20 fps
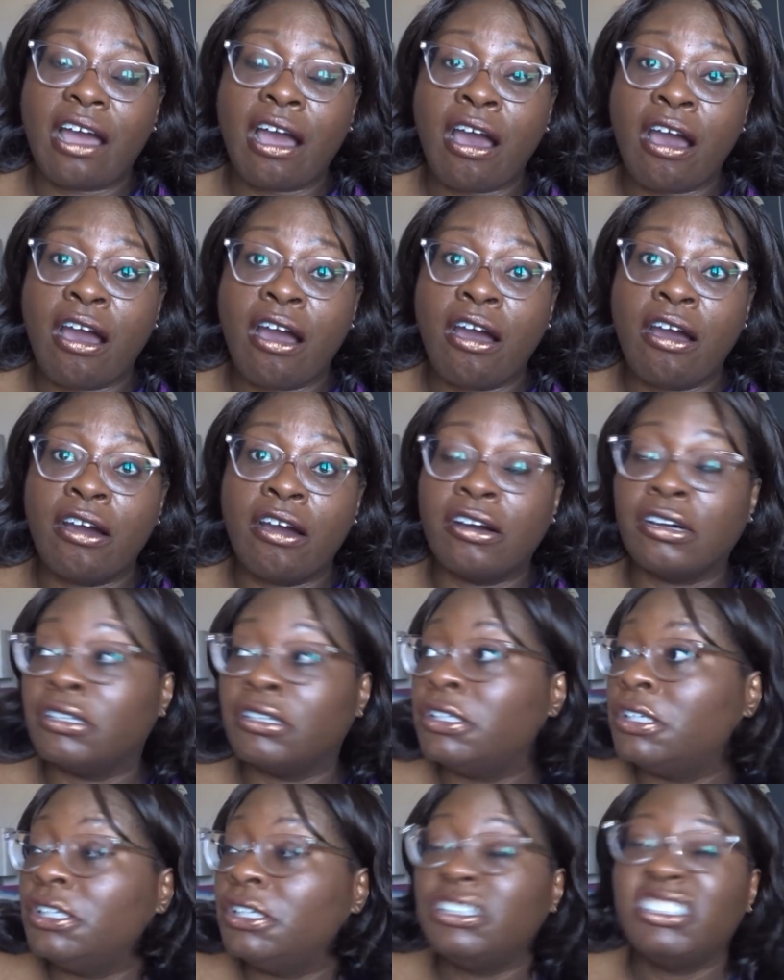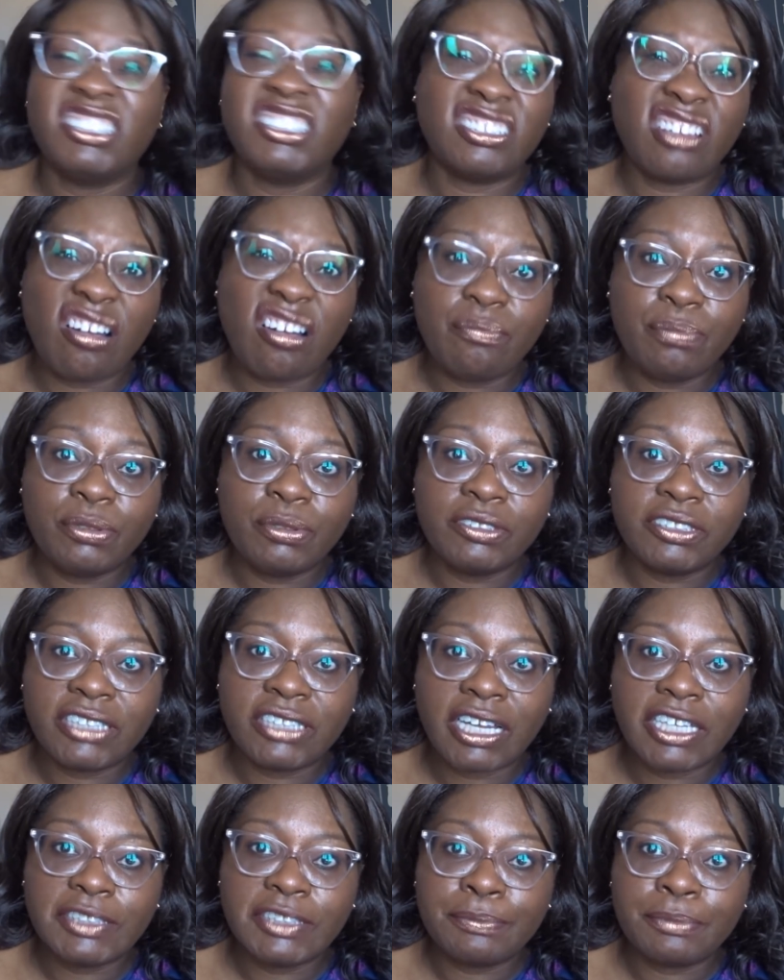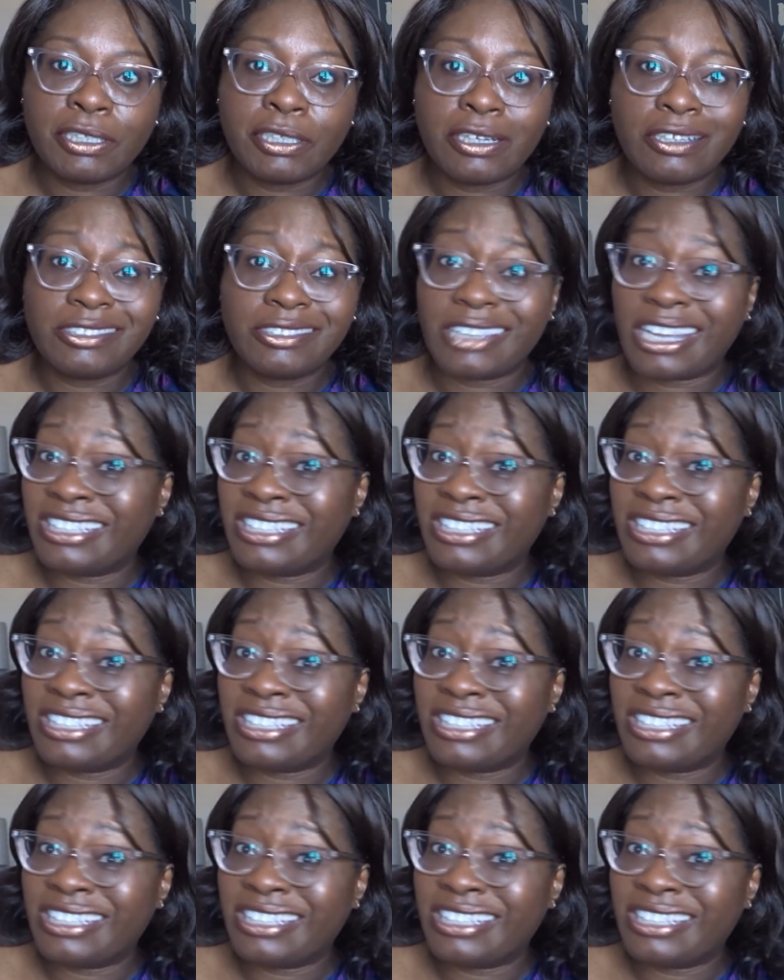are sample size products,